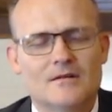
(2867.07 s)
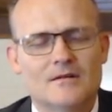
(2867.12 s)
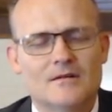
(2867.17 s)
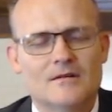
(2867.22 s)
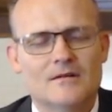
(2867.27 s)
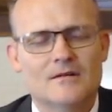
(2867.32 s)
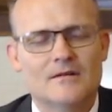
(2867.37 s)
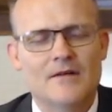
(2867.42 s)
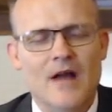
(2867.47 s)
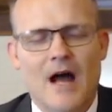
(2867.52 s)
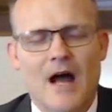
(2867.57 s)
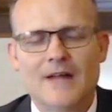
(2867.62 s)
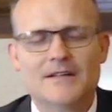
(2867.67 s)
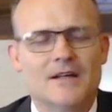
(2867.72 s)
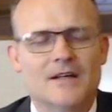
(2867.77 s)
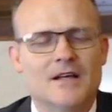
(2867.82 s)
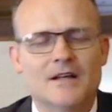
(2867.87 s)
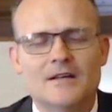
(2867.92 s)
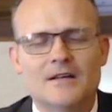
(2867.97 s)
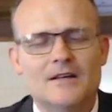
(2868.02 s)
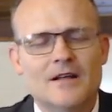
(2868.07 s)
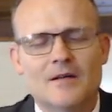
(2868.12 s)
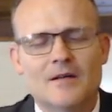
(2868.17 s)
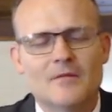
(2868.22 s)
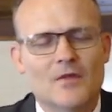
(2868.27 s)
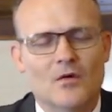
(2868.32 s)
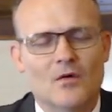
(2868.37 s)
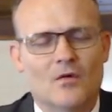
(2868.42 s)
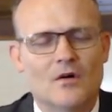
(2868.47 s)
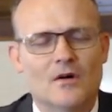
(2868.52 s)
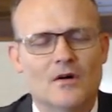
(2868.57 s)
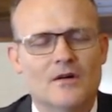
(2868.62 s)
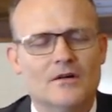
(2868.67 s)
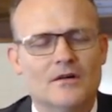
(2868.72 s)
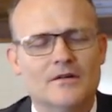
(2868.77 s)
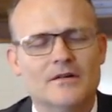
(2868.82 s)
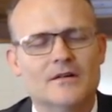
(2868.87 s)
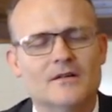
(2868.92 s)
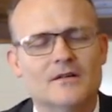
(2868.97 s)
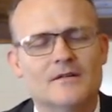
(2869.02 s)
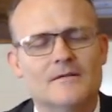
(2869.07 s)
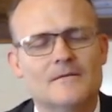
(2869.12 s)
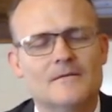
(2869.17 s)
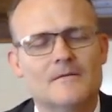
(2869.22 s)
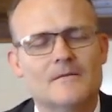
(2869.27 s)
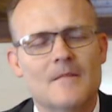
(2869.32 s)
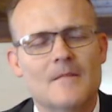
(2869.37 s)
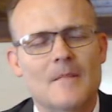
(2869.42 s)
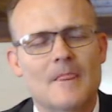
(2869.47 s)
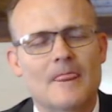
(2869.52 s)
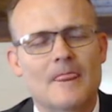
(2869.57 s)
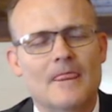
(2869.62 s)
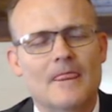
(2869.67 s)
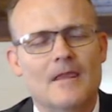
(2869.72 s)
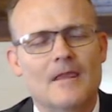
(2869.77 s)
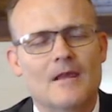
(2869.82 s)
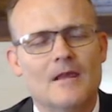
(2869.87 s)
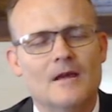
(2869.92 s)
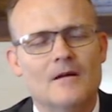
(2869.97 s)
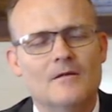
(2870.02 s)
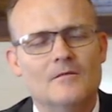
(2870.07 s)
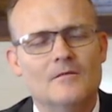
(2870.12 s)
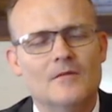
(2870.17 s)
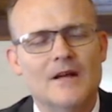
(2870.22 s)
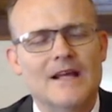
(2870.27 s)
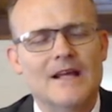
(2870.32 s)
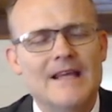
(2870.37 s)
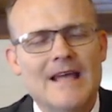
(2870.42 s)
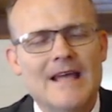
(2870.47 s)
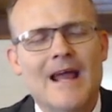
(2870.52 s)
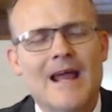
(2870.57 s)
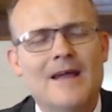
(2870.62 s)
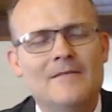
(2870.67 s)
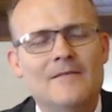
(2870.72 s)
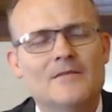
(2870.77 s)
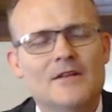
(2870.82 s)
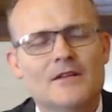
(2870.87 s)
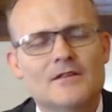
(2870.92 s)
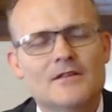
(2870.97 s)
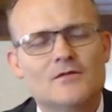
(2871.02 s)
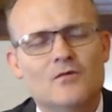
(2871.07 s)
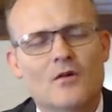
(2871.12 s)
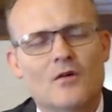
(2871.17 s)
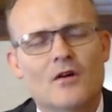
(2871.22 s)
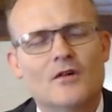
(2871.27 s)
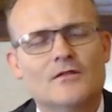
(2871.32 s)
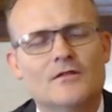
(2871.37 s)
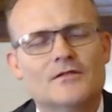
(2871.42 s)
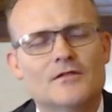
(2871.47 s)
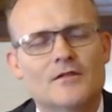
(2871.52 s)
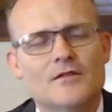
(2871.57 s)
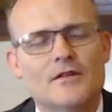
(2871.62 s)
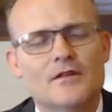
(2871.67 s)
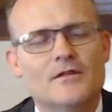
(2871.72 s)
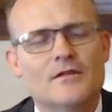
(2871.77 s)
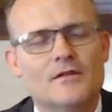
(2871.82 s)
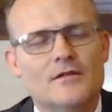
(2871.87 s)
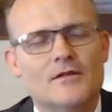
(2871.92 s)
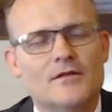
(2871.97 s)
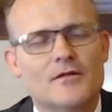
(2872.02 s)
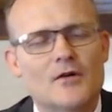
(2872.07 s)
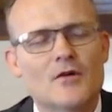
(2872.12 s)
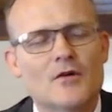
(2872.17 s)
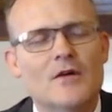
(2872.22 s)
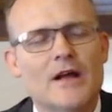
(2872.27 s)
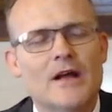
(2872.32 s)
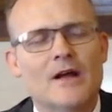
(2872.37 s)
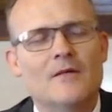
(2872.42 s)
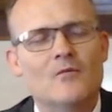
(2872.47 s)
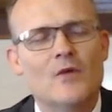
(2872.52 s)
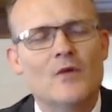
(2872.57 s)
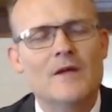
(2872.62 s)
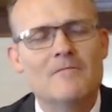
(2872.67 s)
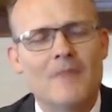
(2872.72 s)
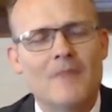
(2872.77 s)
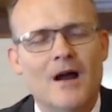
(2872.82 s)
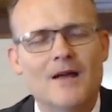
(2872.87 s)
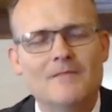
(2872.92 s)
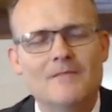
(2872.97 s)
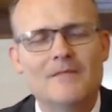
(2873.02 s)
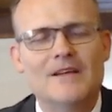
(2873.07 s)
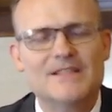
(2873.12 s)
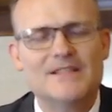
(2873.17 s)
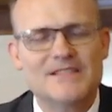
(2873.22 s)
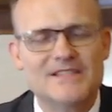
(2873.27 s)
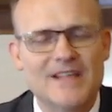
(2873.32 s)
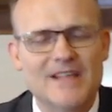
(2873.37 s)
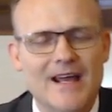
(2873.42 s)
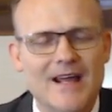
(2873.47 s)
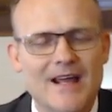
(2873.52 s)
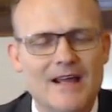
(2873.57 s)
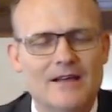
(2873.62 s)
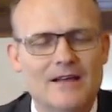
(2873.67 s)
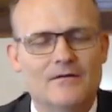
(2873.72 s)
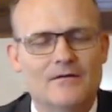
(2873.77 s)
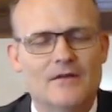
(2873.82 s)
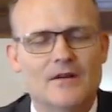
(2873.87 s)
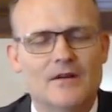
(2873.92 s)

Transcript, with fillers: not to condemn the world, but he came to this world so that through him we might be saved.